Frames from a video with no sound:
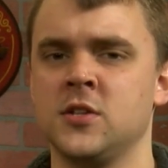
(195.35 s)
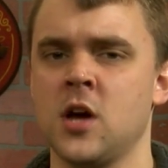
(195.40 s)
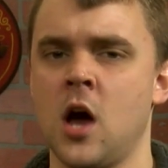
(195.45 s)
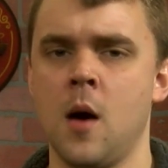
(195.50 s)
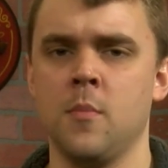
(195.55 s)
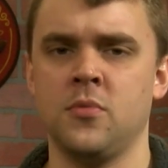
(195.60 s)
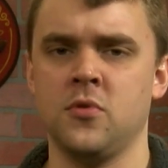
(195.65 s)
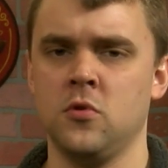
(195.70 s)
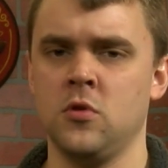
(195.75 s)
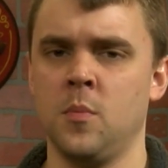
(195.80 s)

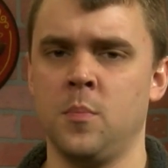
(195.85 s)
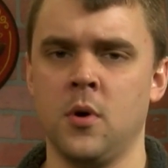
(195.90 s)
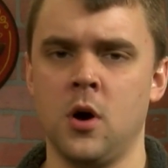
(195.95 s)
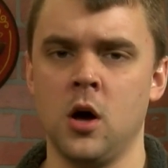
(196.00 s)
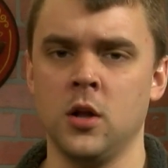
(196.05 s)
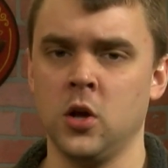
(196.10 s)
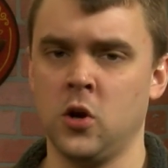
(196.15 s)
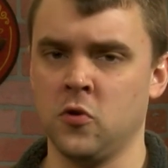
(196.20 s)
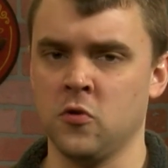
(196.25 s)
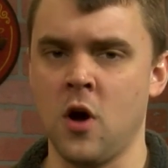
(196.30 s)
Tom threw the
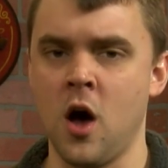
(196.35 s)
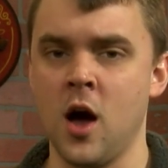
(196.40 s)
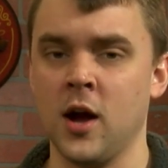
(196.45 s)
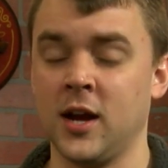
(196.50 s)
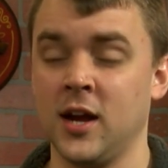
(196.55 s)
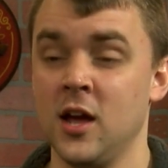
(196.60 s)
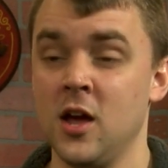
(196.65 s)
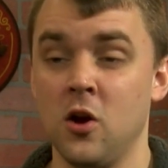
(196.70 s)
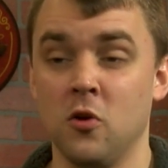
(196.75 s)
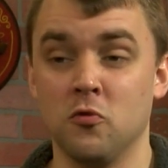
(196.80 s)
ball to
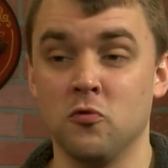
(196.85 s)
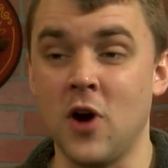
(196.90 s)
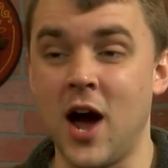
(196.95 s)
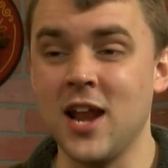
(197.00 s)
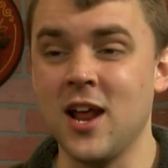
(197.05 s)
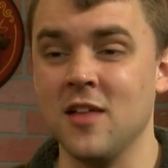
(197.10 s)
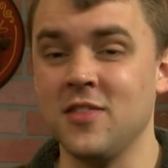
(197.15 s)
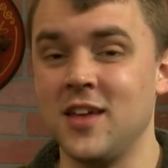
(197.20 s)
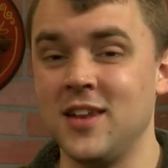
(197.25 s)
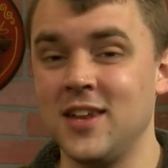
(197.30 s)
Gronk
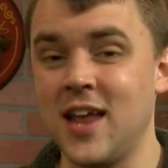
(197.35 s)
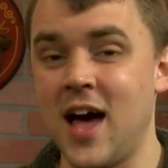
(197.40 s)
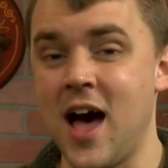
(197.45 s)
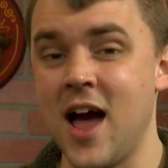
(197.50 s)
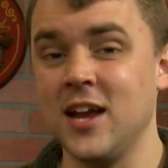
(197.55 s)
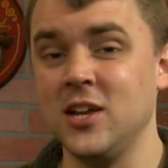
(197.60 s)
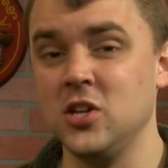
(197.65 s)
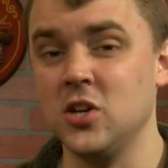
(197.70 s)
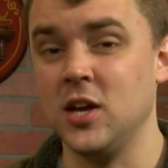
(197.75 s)
right on the nine.